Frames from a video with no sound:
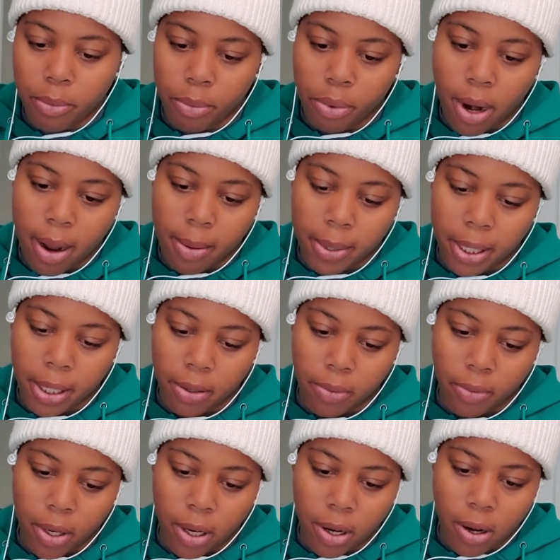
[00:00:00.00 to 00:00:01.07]
probably going to
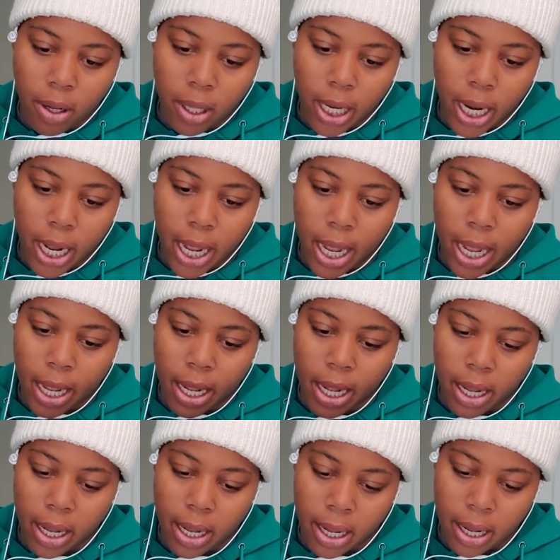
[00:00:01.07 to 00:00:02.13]
run all of that.
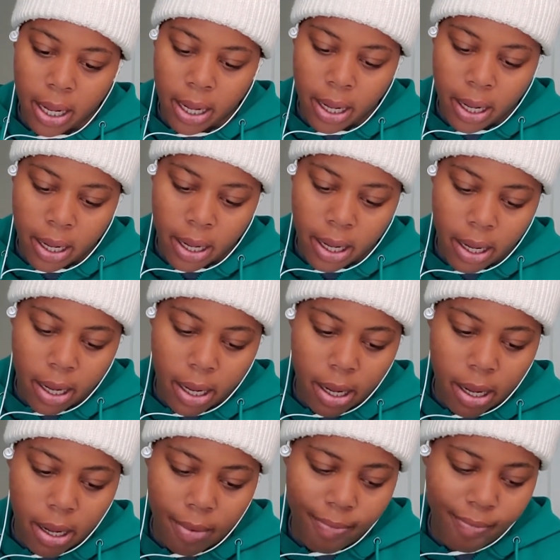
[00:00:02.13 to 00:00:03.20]

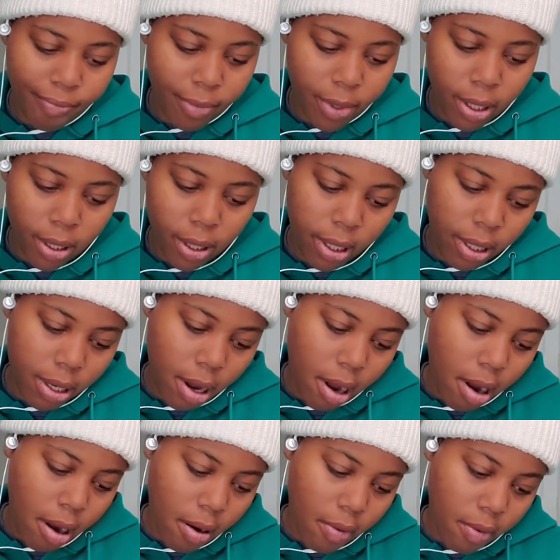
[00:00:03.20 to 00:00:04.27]
This is
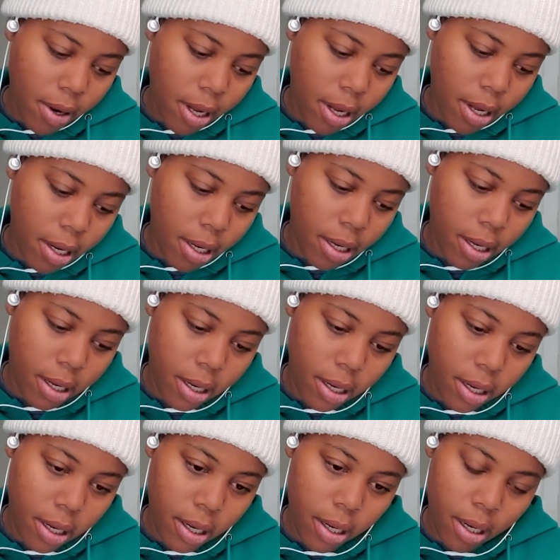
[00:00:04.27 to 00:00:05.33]
IRS
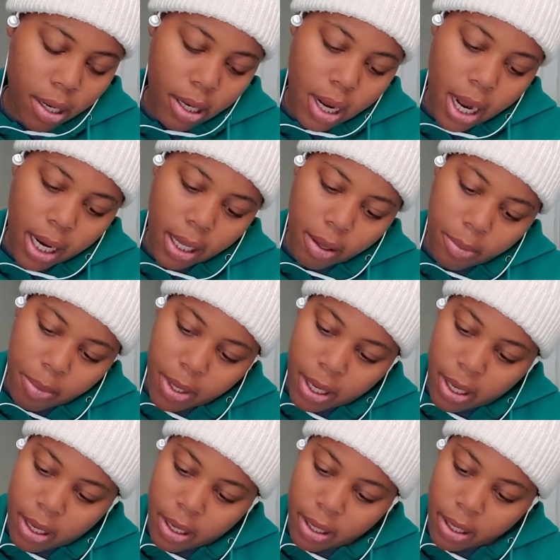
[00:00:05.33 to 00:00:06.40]

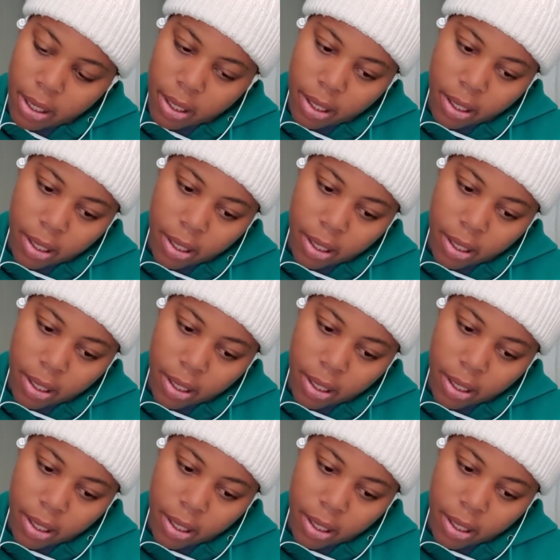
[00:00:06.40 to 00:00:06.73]
documents